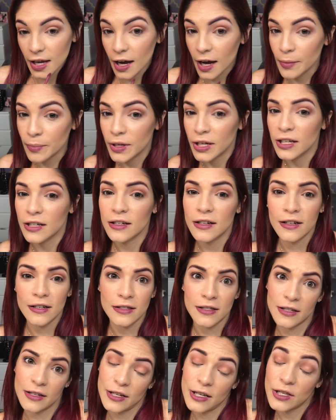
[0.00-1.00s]
I mean,
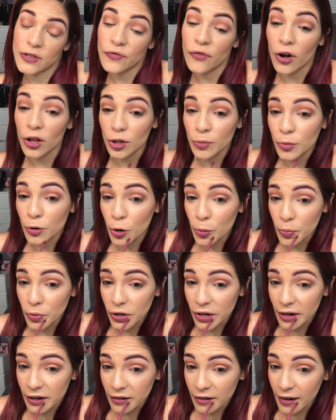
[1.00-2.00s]
because it is fall
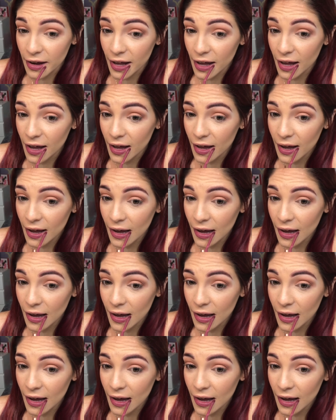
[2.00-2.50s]
appropriate, right?